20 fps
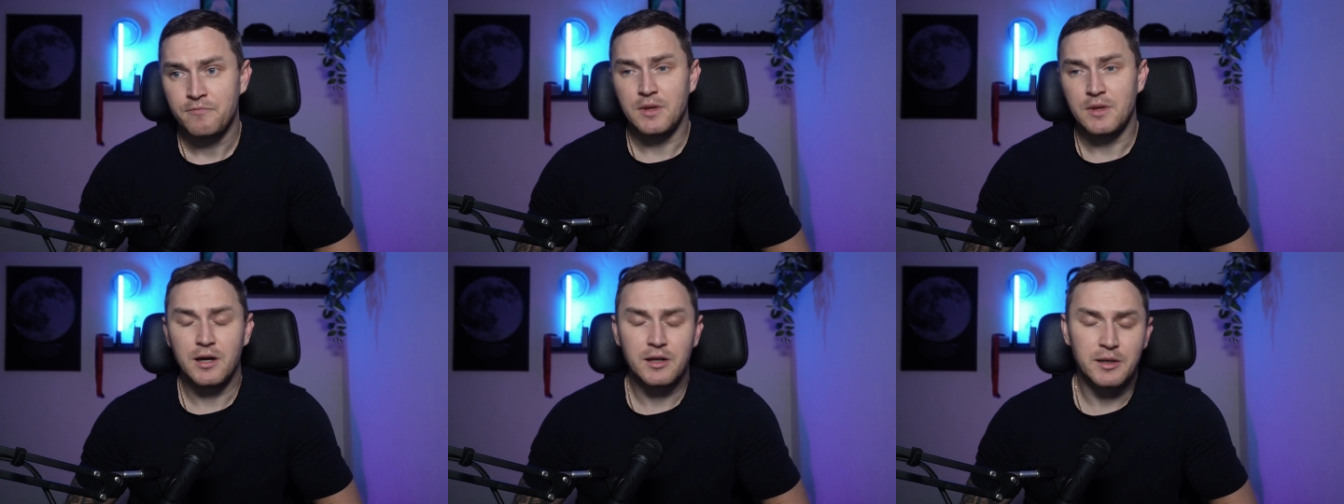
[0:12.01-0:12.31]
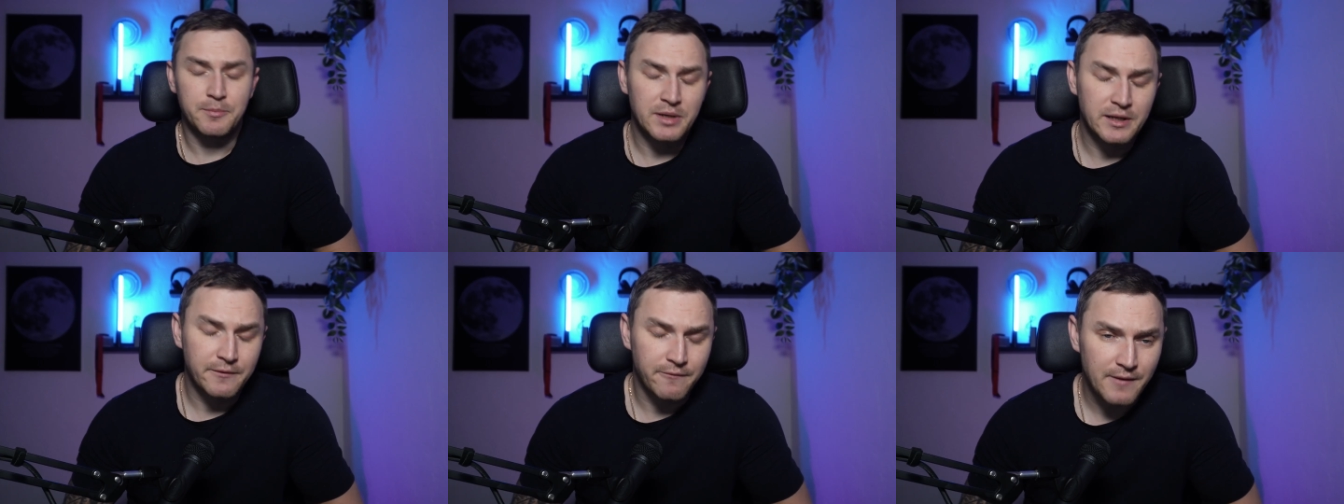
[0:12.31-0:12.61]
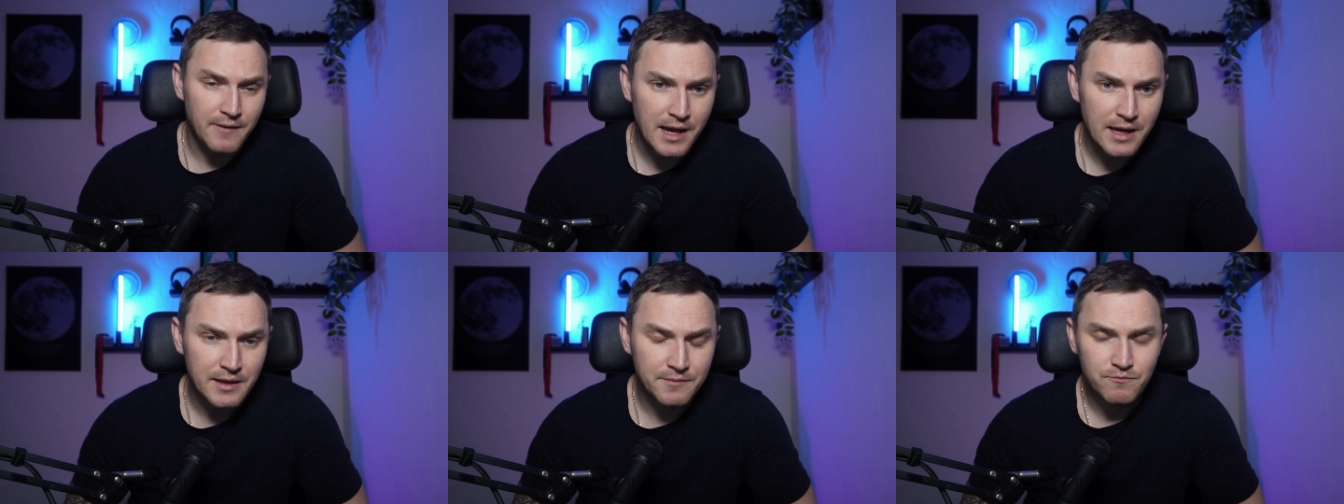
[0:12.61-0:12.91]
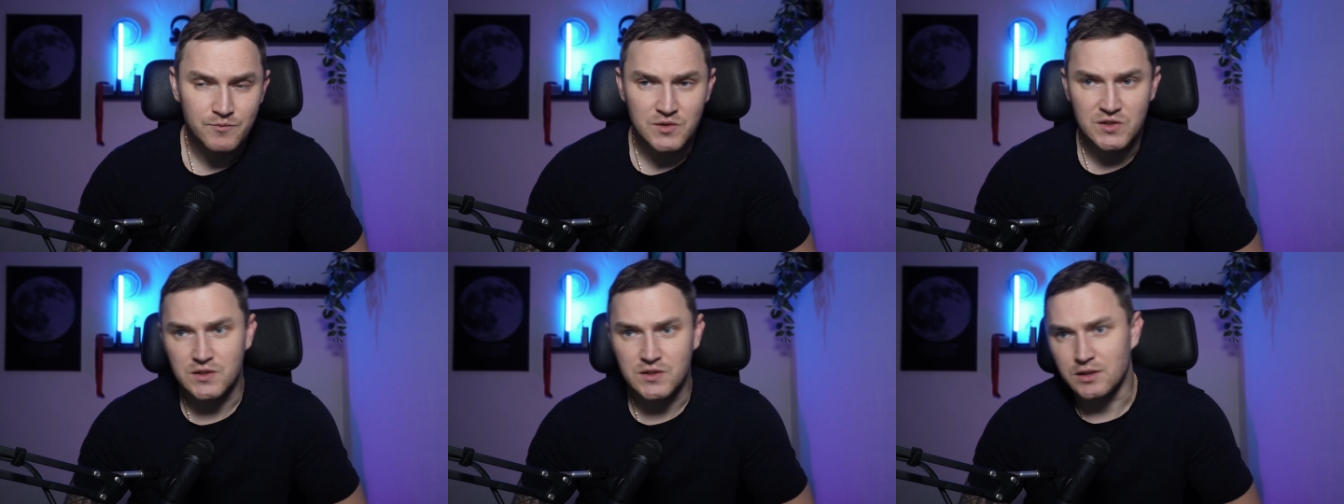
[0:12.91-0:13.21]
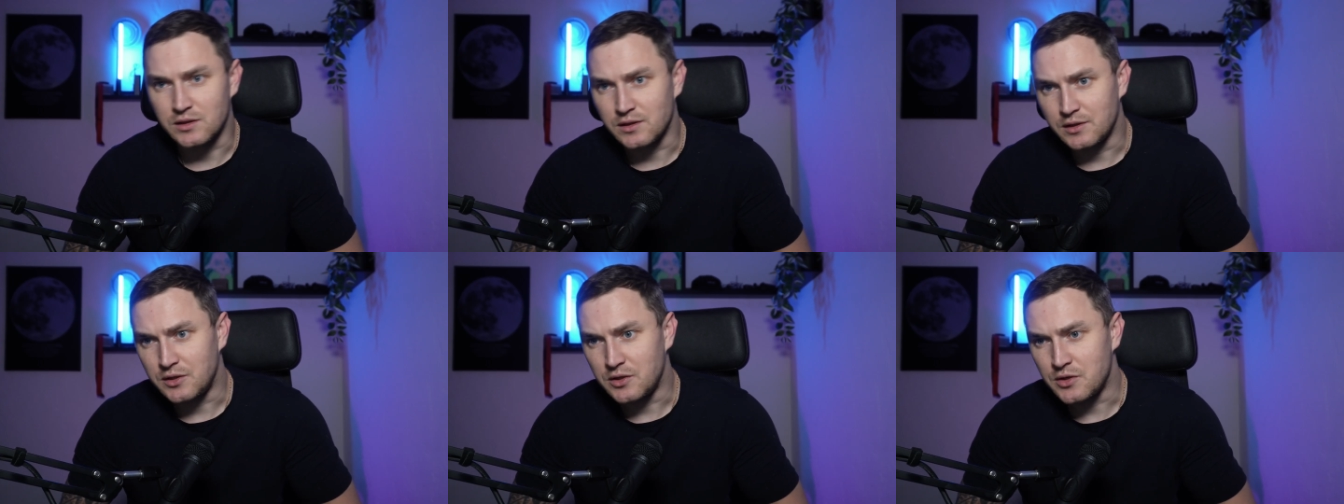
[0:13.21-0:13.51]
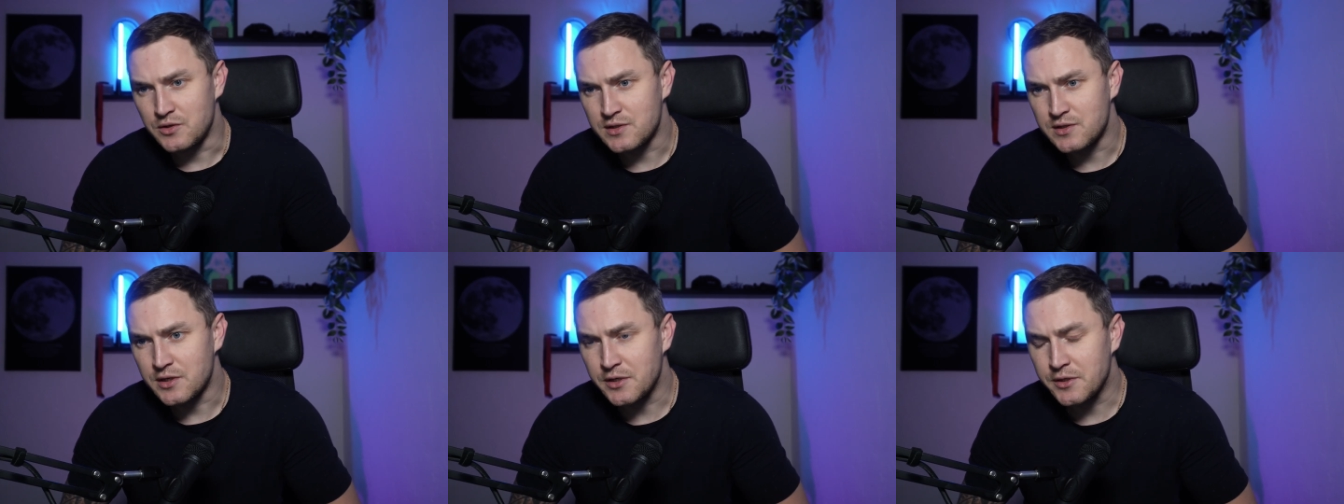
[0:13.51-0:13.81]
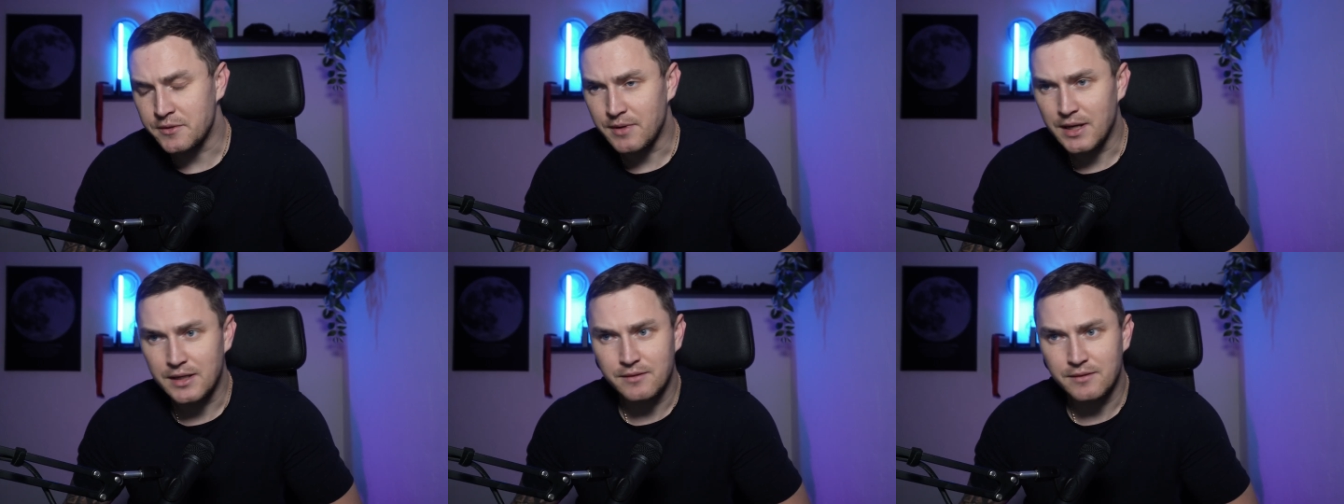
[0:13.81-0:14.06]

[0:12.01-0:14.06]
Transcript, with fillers: Not a big fan, still a user,